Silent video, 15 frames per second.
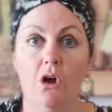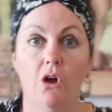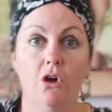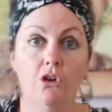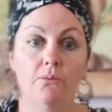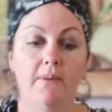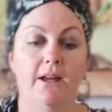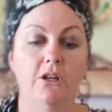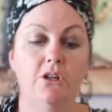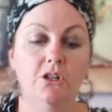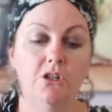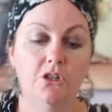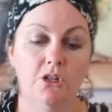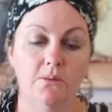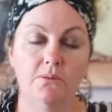on my
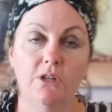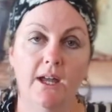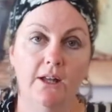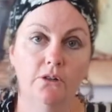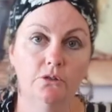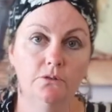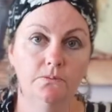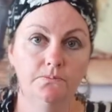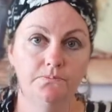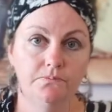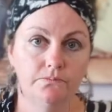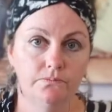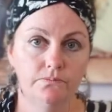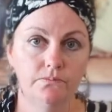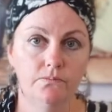YouTube channel.
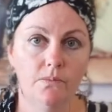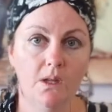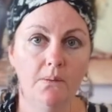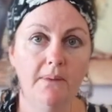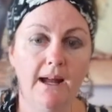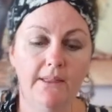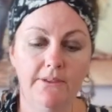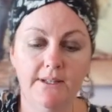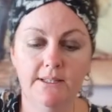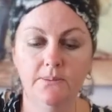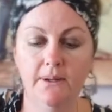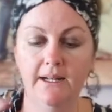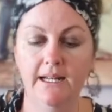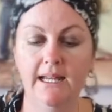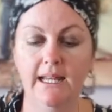But this
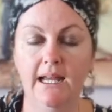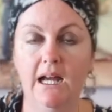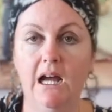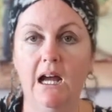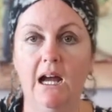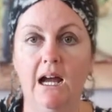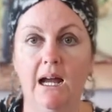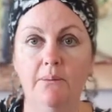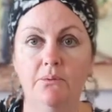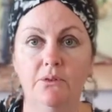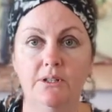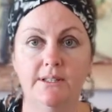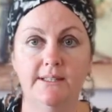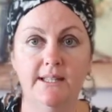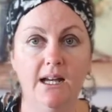one here, I put
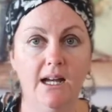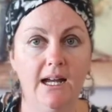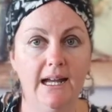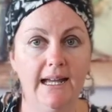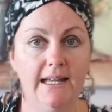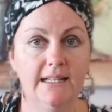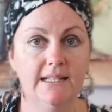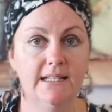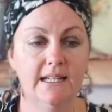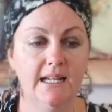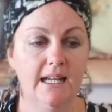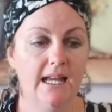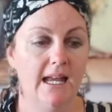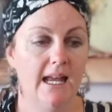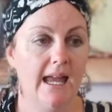aside
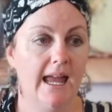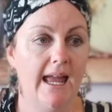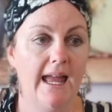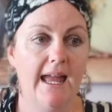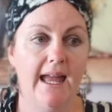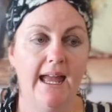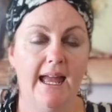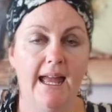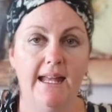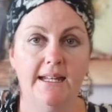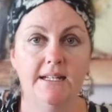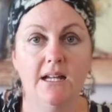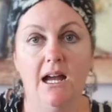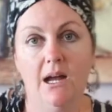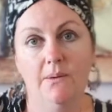
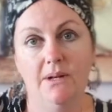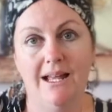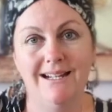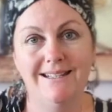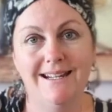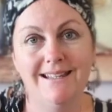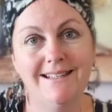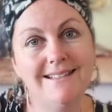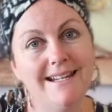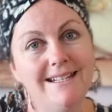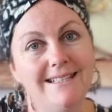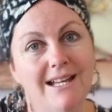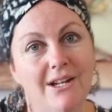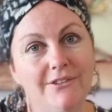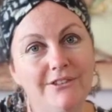and I would like to get the
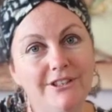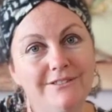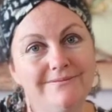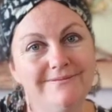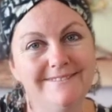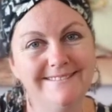seeds out of it.